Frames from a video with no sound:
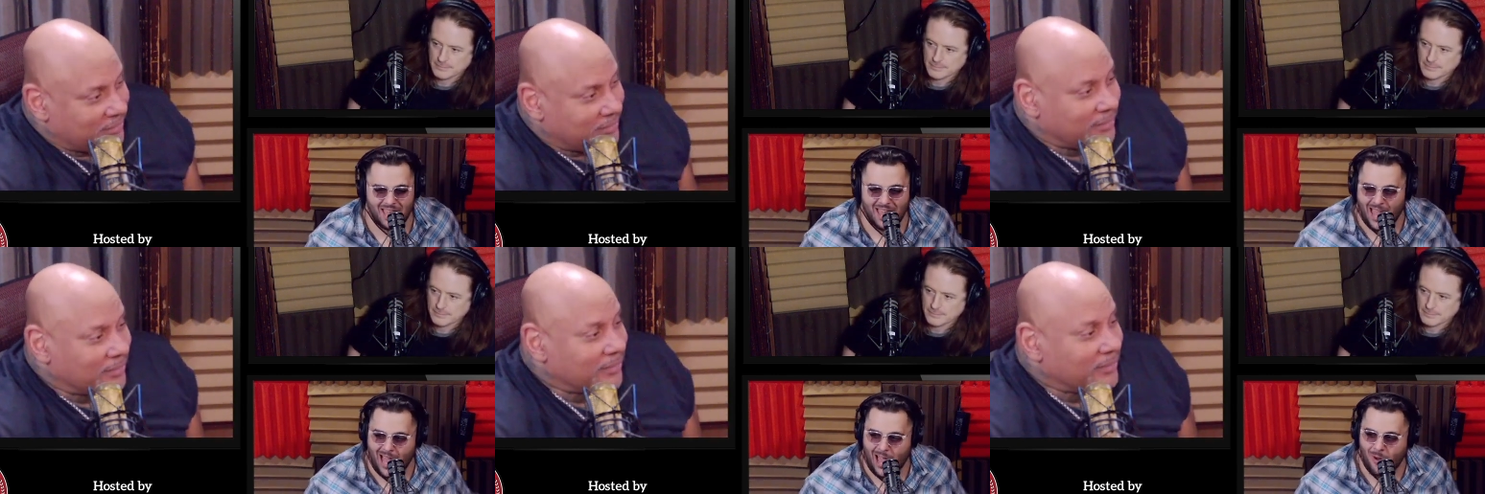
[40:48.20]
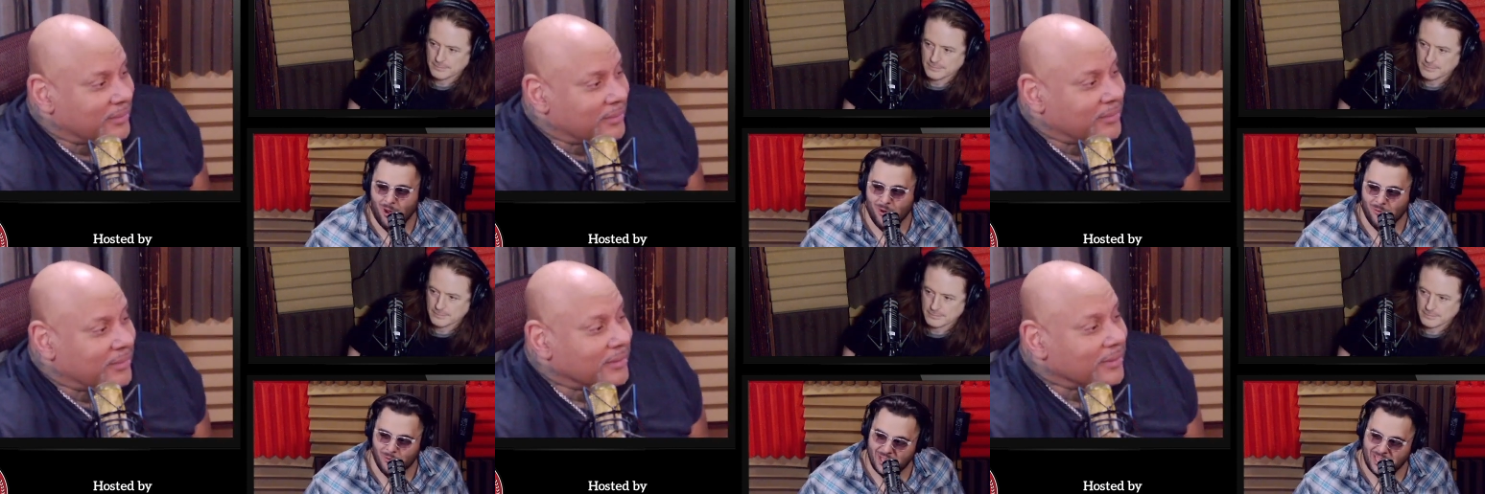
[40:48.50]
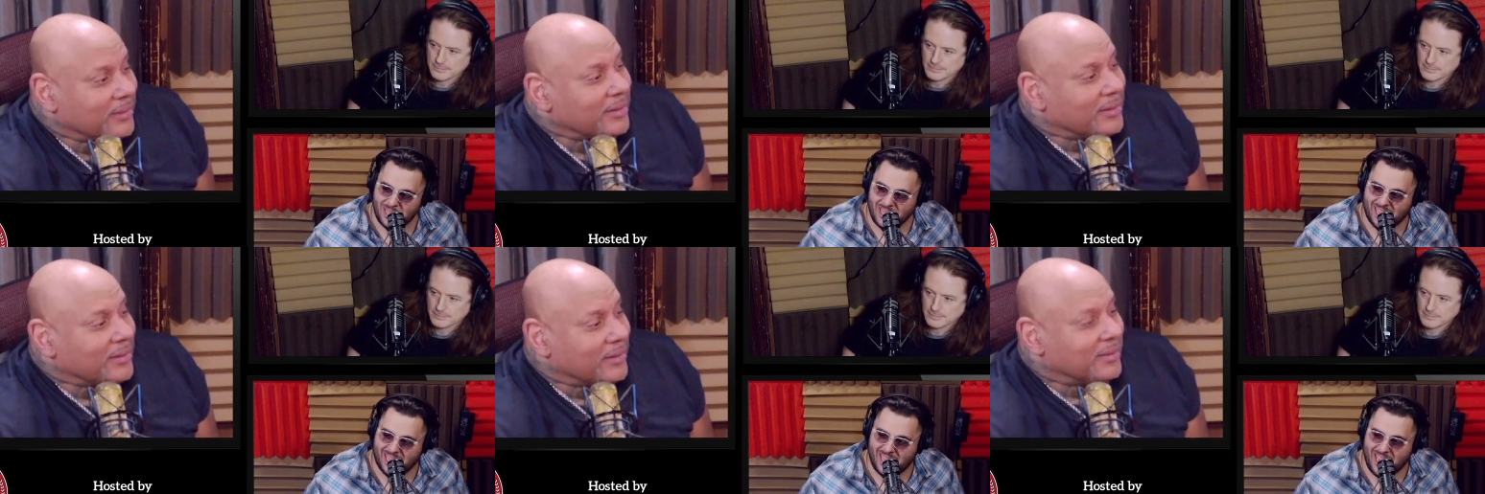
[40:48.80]
Speaker 1: "How I
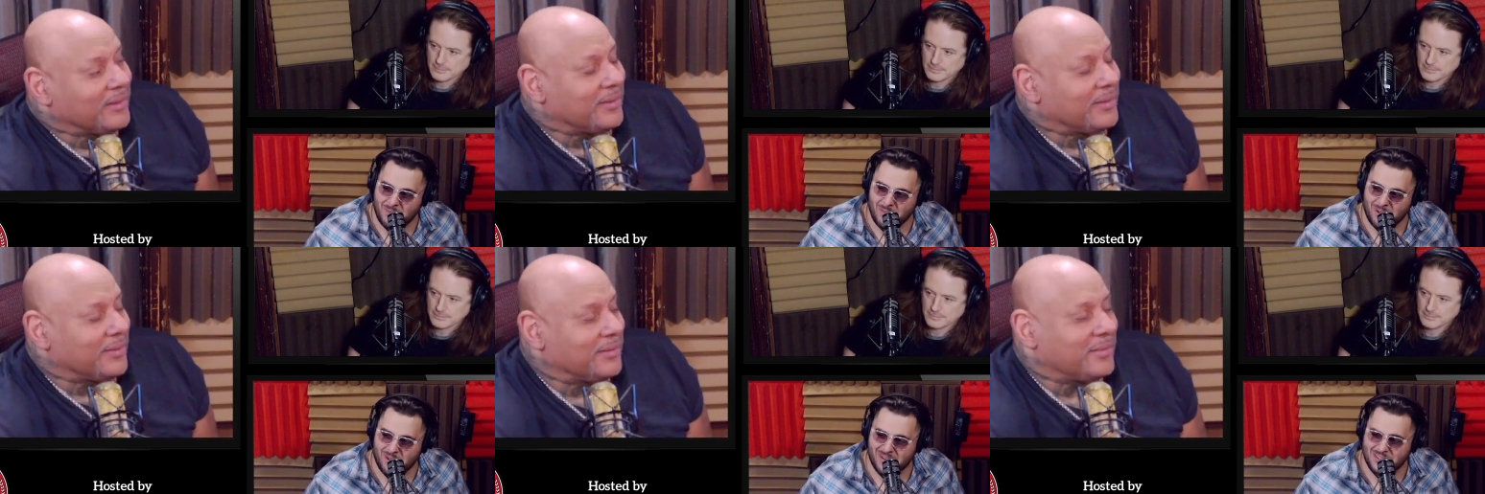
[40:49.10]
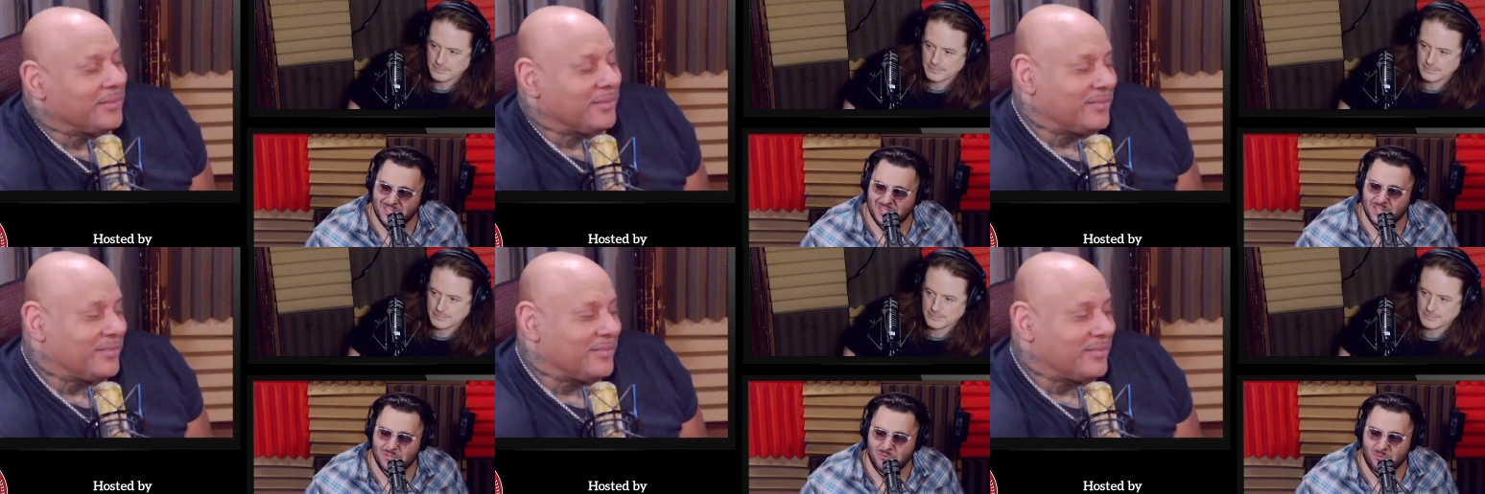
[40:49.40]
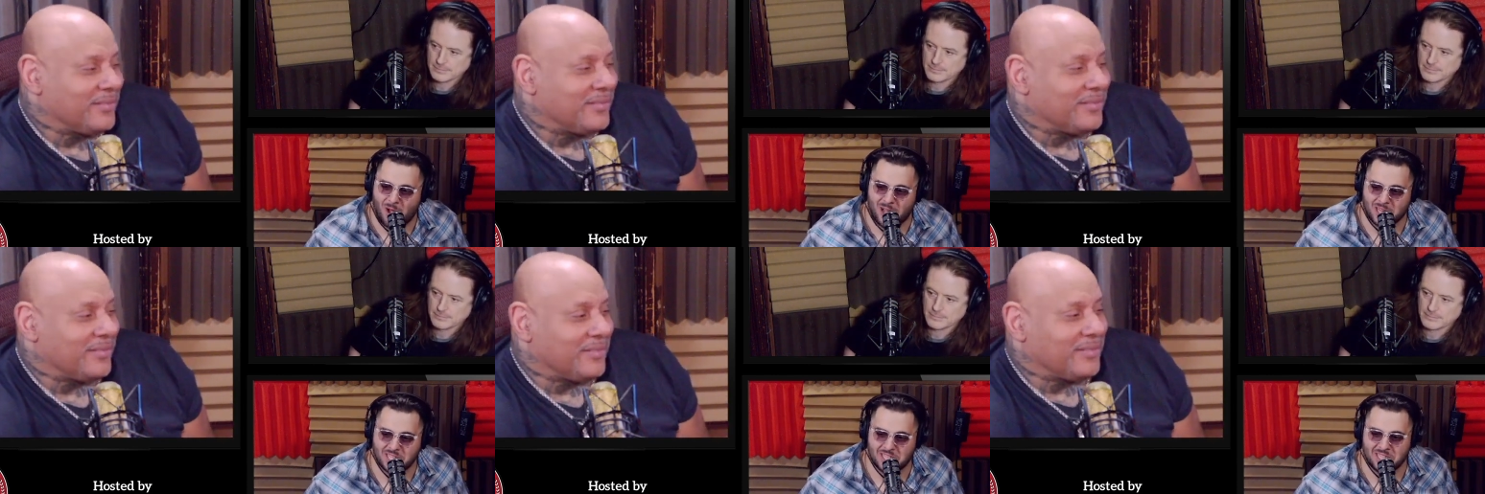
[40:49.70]
really came here," and he's just
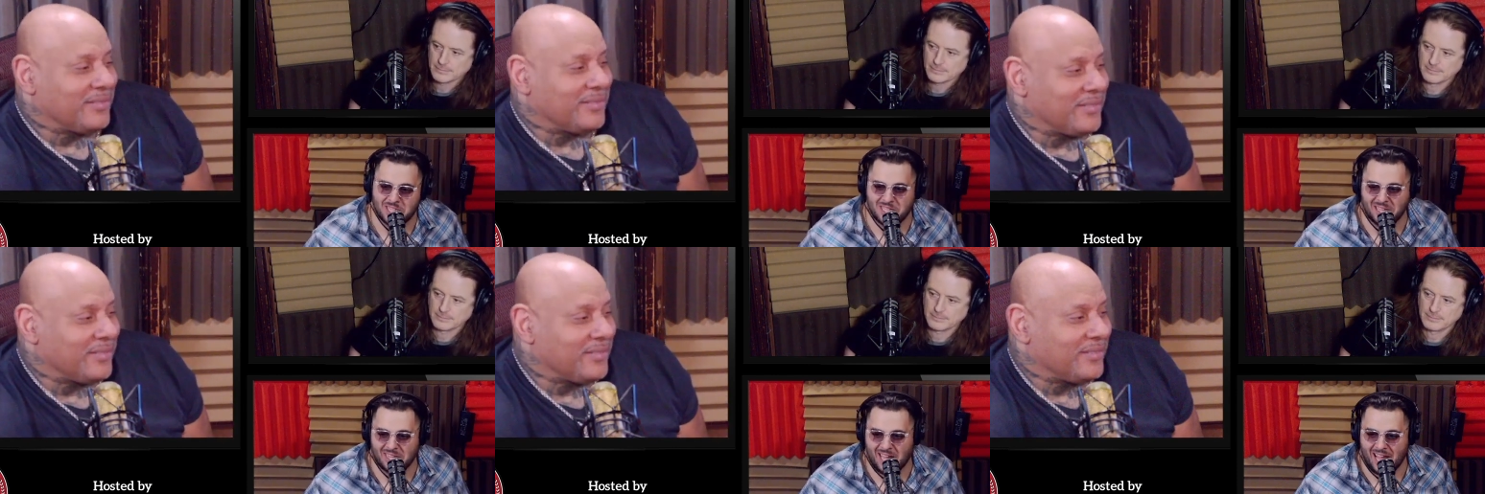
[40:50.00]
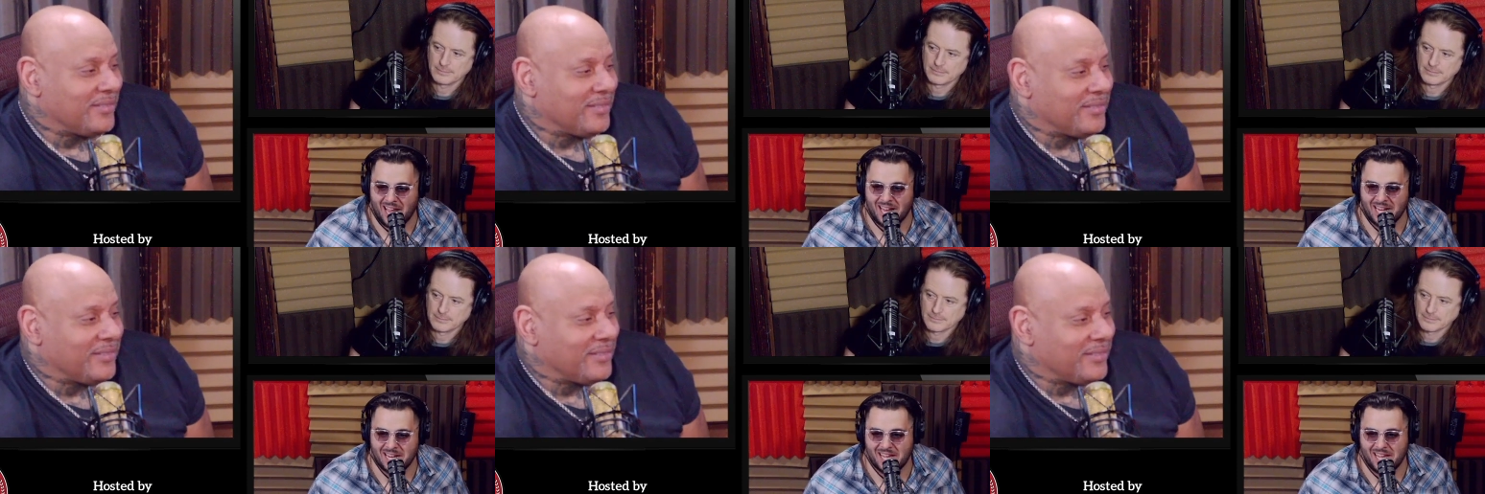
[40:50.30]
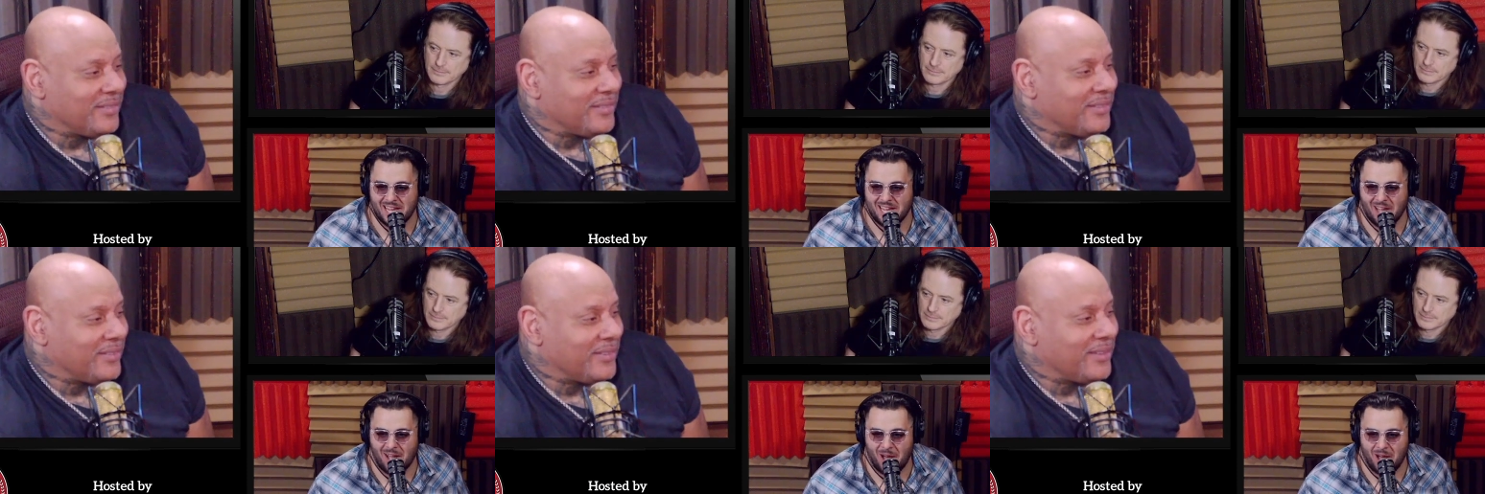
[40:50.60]
watching The Lion
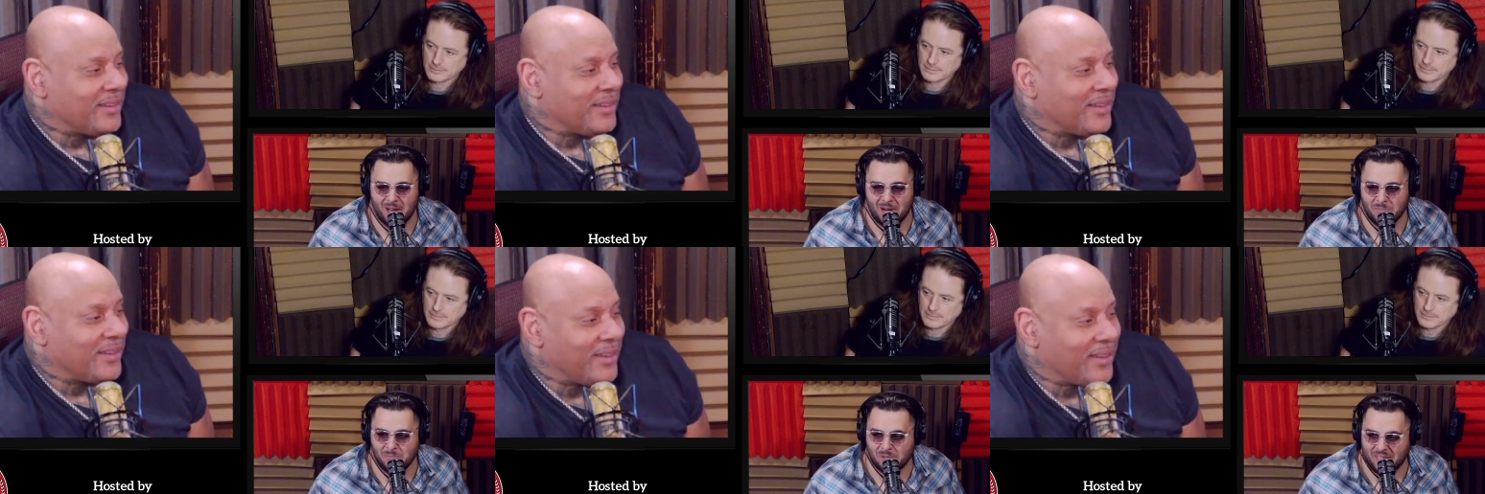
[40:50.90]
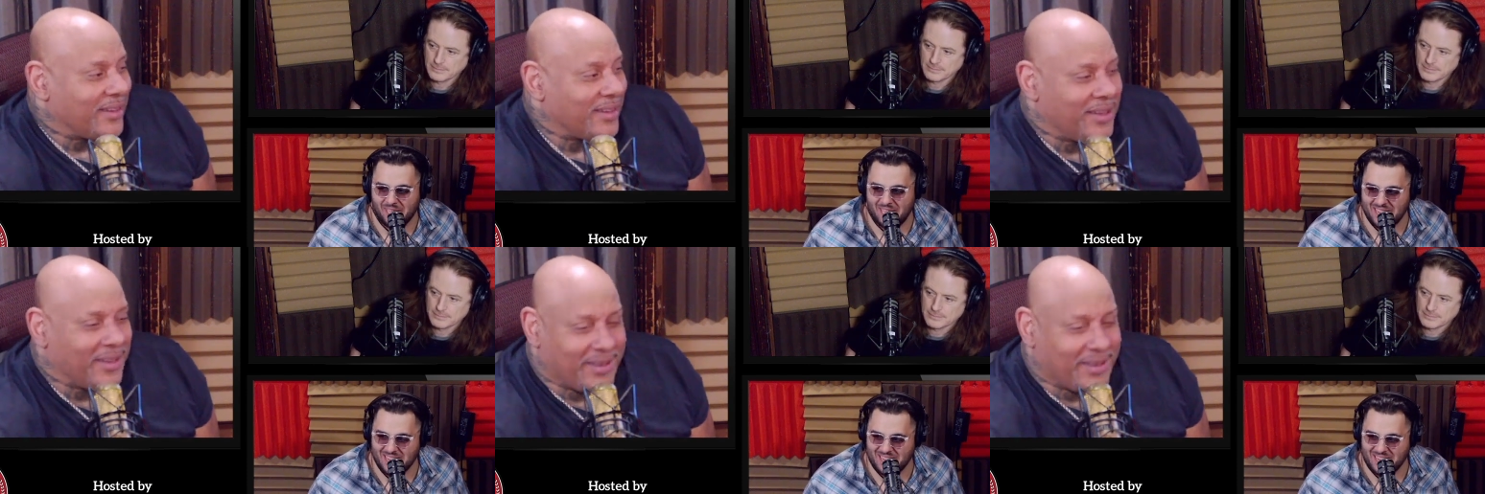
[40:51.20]
King on a plane.